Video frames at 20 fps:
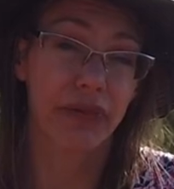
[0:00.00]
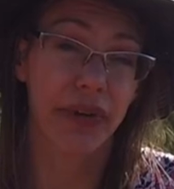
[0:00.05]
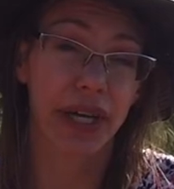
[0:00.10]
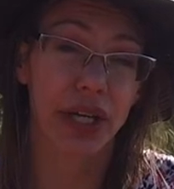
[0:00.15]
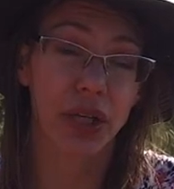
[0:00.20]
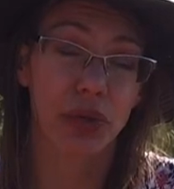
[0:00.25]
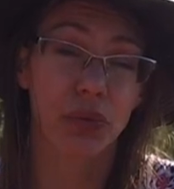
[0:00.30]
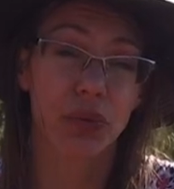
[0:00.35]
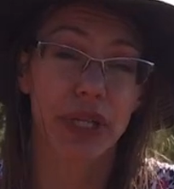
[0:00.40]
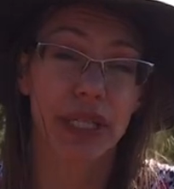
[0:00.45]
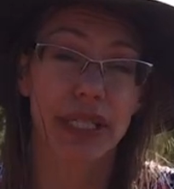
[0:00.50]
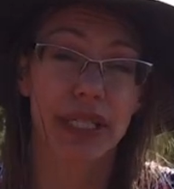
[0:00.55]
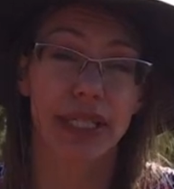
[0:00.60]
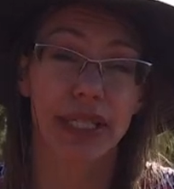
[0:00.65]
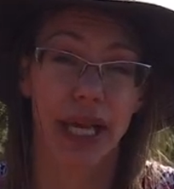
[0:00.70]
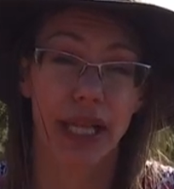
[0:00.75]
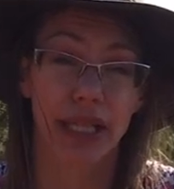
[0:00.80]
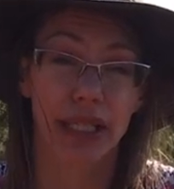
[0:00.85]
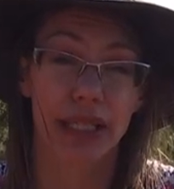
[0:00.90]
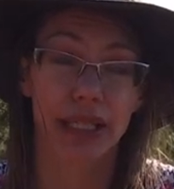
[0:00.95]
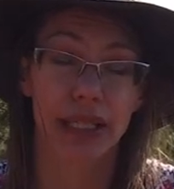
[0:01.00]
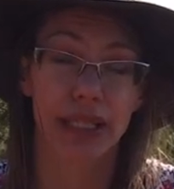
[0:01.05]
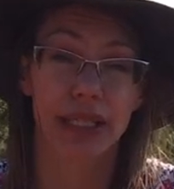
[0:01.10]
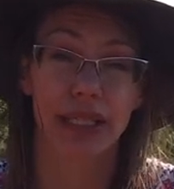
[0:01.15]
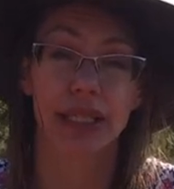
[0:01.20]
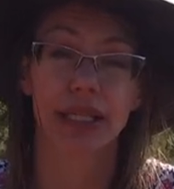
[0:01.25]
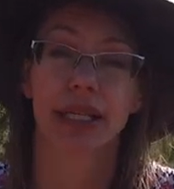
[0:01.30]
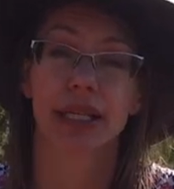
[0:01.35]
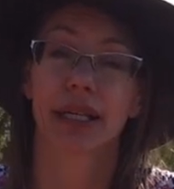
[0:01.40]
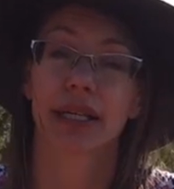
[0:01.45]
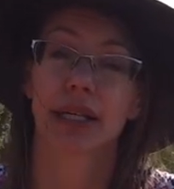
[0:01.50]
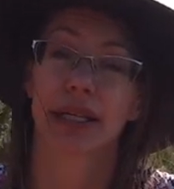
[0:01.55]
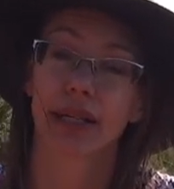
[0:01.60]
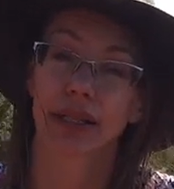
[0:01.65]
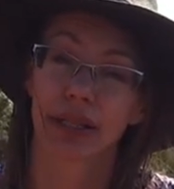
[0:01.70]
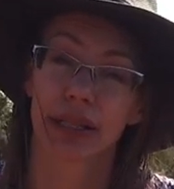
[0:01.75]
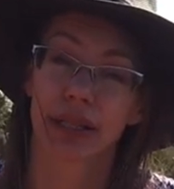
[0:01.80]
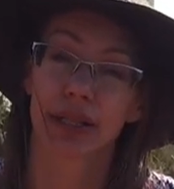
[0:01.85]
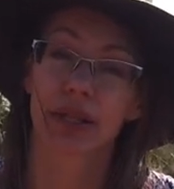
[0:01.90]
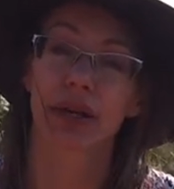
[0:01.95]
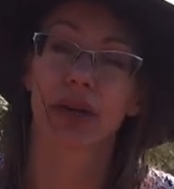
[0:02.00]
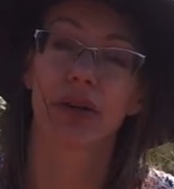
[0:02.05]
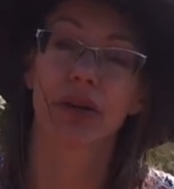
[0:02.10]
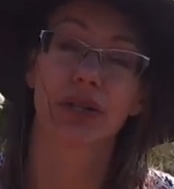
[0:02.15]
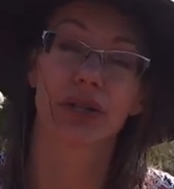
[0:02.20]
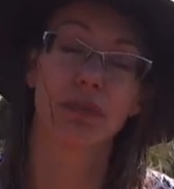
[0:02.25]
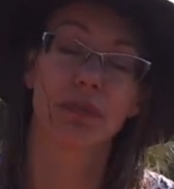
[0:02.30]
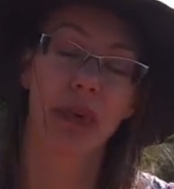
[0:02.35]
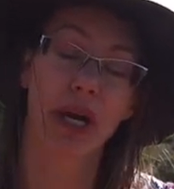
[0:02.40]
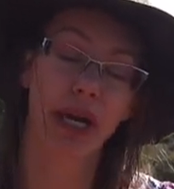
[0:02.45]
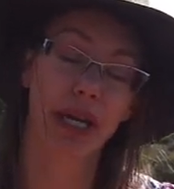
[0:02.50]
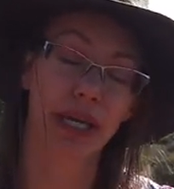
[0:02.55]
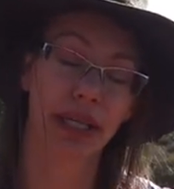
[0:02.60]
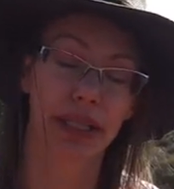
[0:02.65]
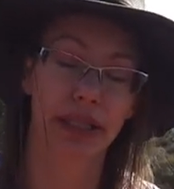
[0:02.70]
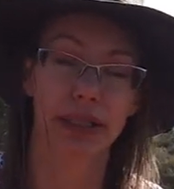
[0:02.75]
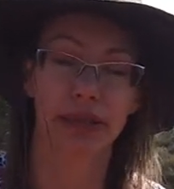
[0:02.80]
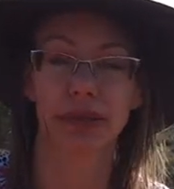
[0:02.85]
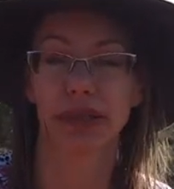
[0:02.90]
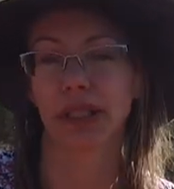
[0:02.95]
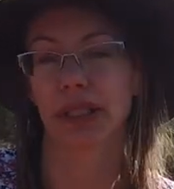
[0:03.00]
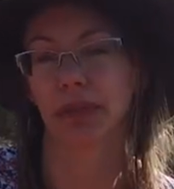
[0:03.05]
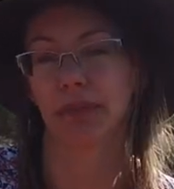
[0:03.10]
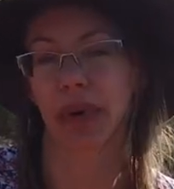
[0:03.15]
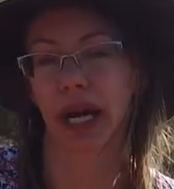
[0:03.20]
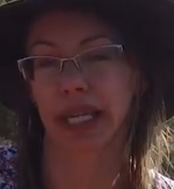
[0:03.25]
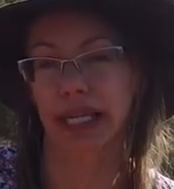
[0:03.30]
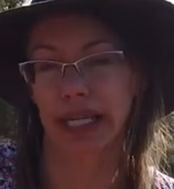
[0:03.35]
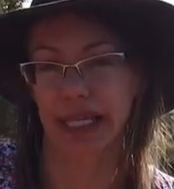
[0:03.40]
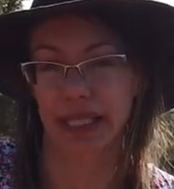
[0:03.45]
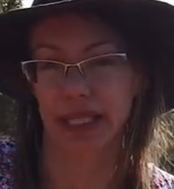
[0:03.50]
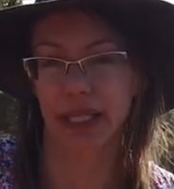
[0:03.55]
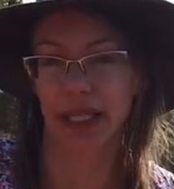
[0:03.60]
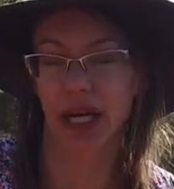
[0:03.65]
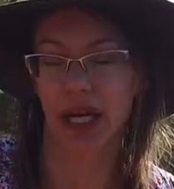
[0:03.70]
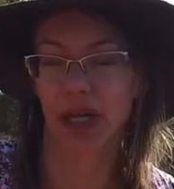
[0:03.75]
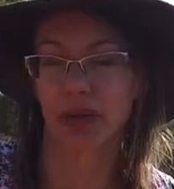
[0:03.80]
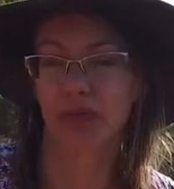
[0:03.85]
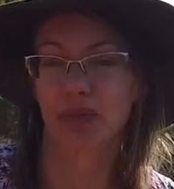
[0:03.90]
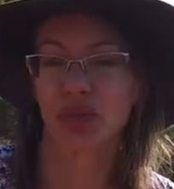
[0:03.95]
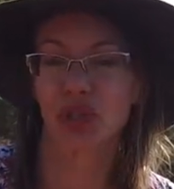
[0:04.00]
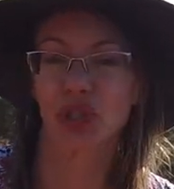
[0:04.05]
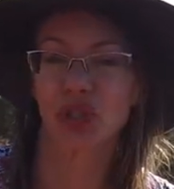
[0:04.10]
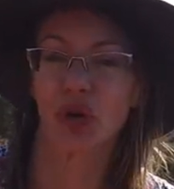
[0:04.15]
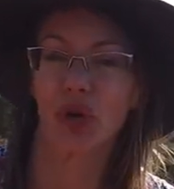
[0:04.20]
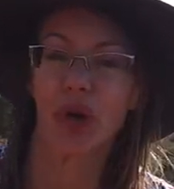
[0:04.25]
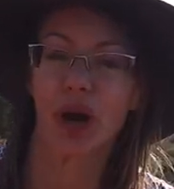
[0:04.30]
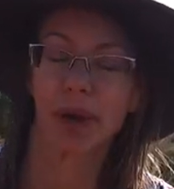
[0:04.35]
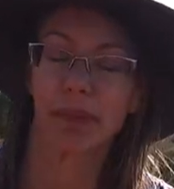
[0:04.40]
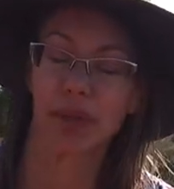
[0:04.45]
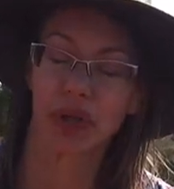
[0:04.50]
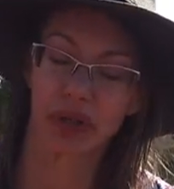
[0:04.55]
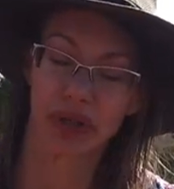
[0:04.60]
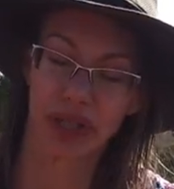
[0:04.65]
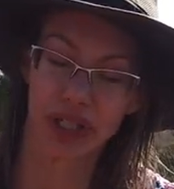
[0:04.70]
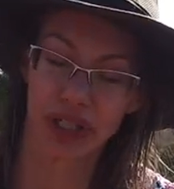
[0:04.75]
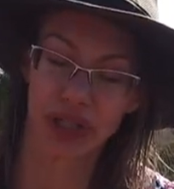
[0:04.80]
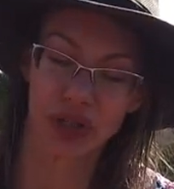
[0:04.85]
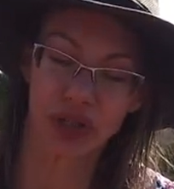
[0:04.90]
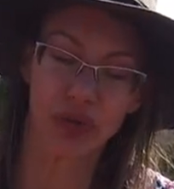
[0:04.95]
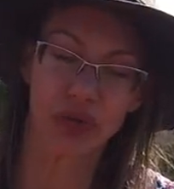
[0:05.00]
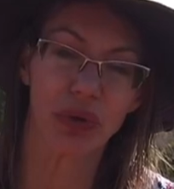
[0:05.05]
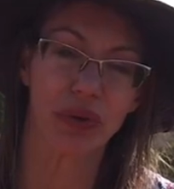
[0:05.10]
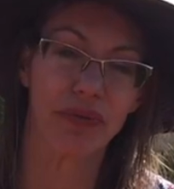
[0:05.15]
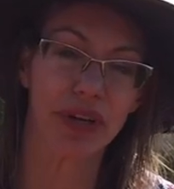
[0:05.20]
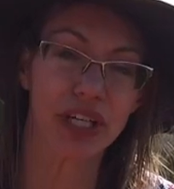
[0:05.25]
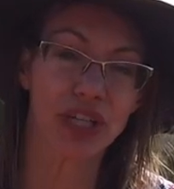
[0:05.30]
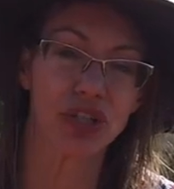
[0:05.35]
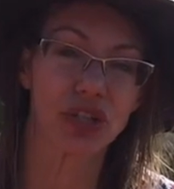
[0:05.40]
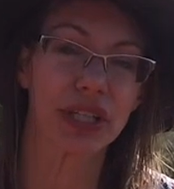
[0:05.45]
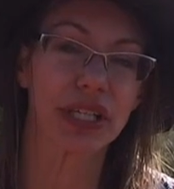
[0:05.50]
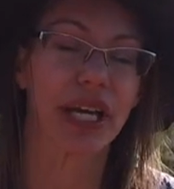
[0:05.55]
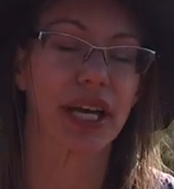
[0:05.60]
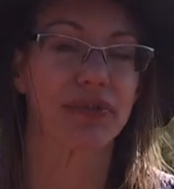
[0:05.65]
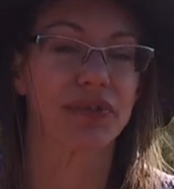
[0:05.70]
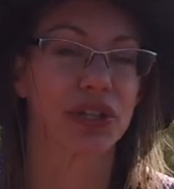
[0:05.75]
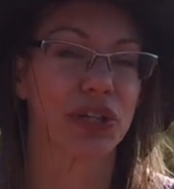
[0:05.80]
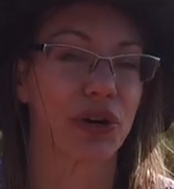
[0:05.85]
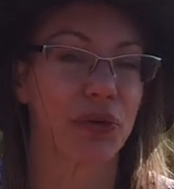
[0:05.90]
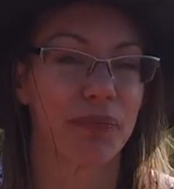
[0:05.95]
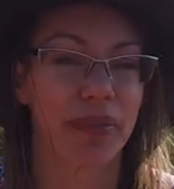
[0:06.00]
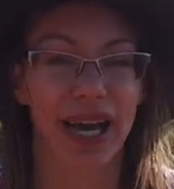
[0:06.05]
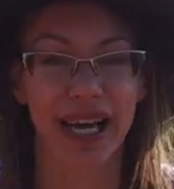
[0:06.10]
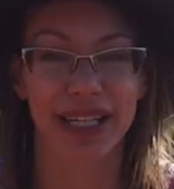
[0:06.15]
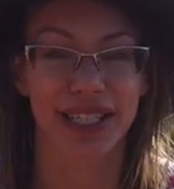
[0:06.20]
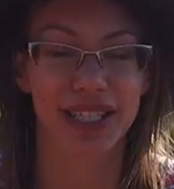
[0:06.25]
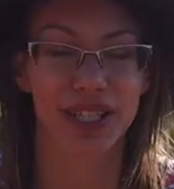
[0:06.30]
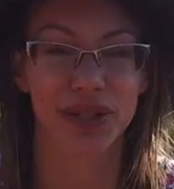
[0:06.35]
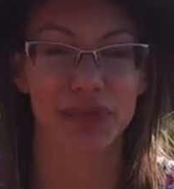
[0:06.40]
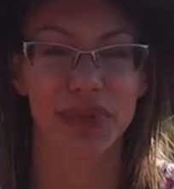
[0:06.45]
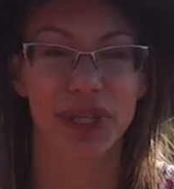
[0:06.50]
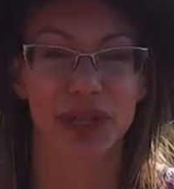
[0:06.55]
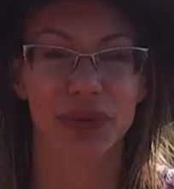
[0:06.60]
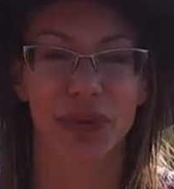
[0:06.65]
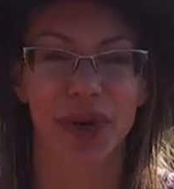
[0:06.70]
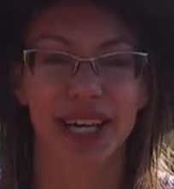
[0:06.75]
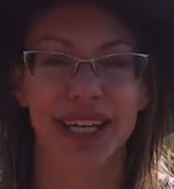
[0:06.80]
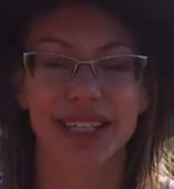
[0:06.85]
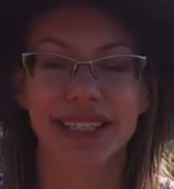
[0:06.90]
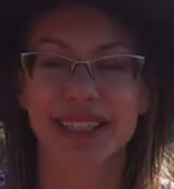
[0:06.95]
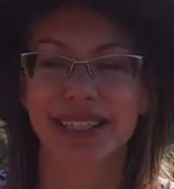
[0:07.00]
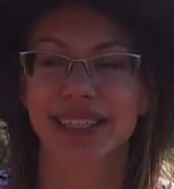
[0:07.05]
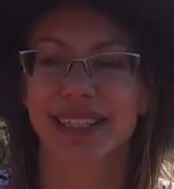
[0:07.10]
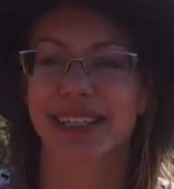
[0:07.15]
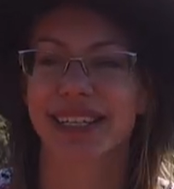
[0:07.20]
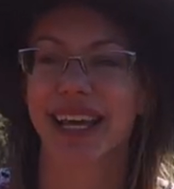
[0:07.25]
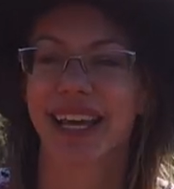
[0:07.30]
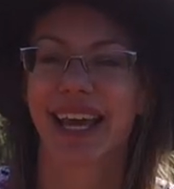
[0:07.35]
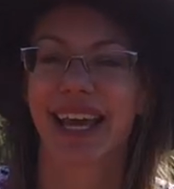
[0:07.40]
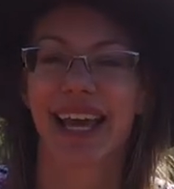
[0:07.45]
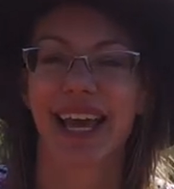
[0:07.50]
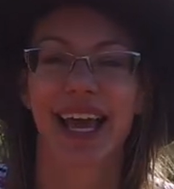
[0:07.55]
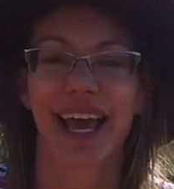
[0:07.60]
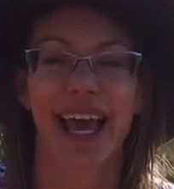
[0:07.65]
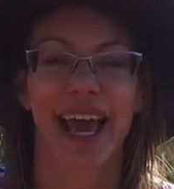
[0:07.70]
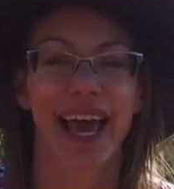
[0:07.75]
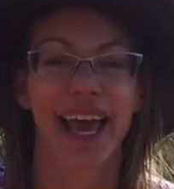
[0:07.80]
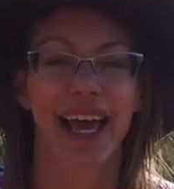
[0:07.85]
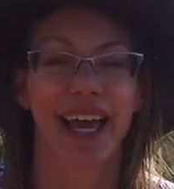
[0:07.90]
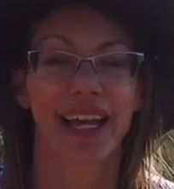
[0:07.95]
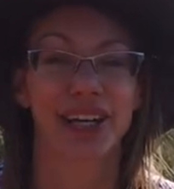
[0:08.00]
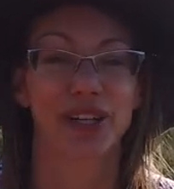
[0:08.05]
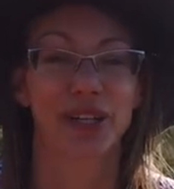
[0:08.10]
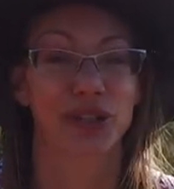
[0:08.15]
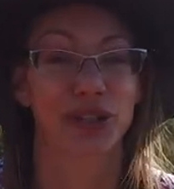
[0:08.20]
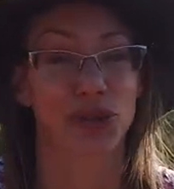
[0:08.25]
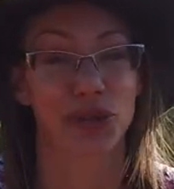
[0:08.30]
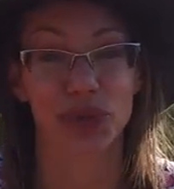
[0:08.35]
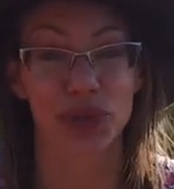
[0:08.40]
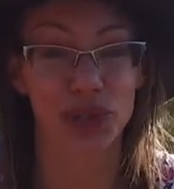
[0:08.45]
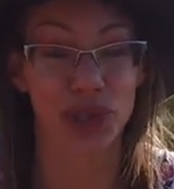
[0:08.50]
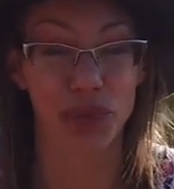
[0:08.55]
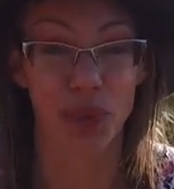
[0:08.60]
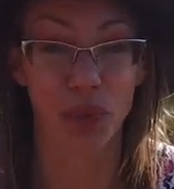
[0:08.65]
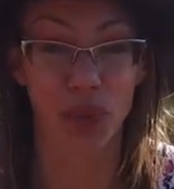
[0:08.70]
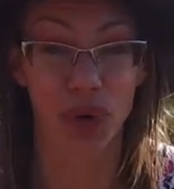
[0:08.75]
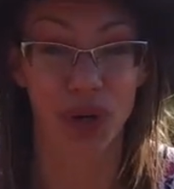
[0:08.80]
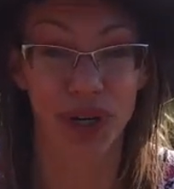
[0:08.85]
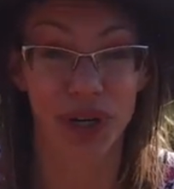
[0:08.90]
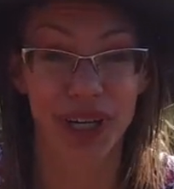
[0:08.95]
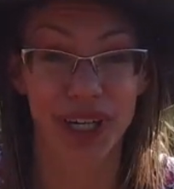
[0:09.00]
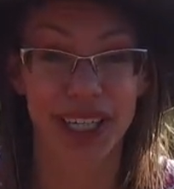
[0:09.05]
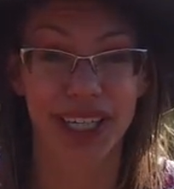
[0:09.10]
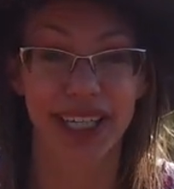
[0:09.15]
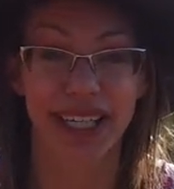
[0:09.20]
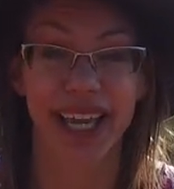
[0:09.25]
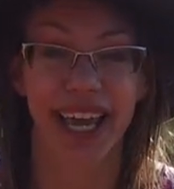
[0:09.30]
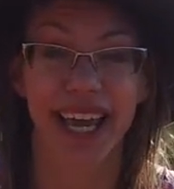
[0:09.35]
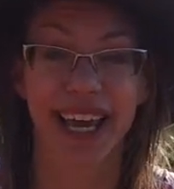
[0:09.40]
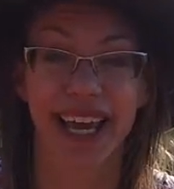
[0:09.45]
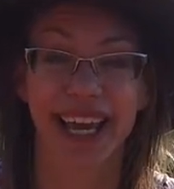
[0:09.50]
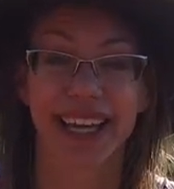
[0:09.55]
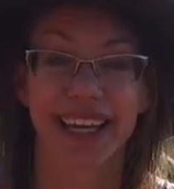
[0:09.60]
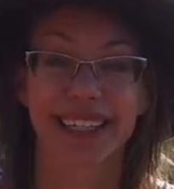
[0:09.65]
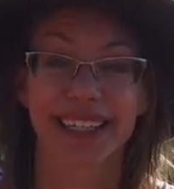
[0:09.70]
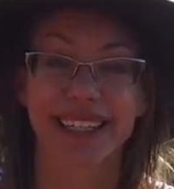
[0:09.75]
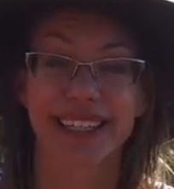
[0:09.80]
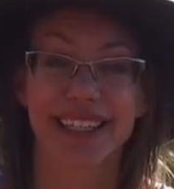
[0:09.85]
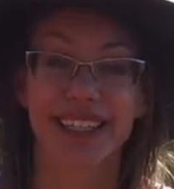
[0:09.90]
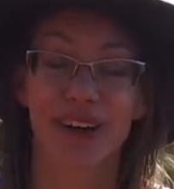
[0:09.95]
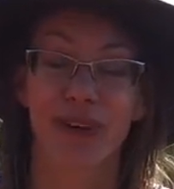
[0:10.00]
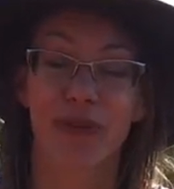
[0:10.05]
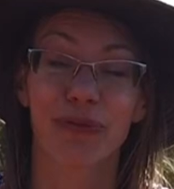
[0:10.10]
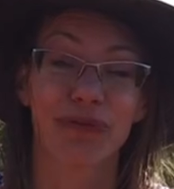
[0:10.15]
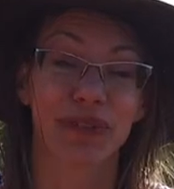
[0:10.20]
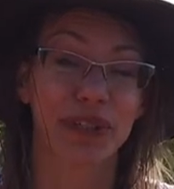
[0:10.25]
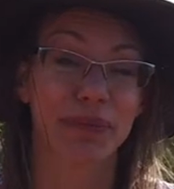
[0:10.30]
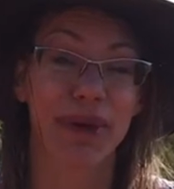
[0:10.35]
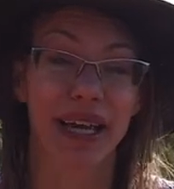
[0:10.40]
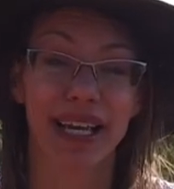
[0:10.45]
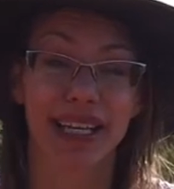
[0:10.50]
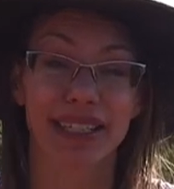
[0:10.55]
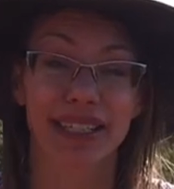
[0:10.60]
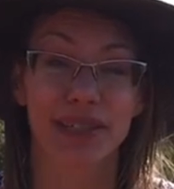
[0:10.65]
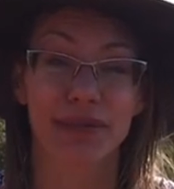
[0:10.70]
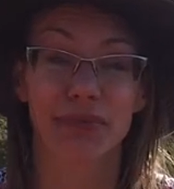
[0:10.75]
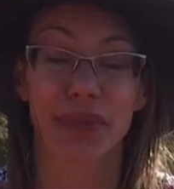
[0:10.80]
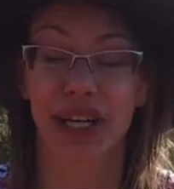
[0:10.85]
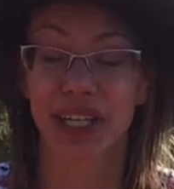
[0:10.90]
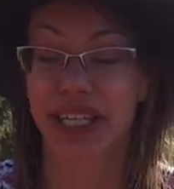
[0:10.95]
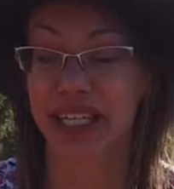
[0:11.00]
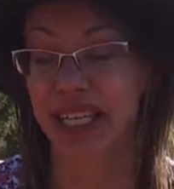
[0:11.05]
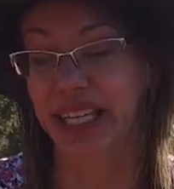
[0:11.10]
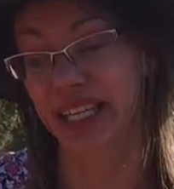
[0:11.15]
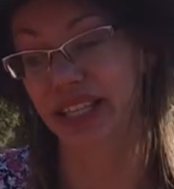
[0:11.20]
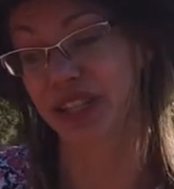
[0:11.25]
if I could resell it, then there's my income. So I'm going to eventually have to go back to the Midwest and do some work and hopefully make some money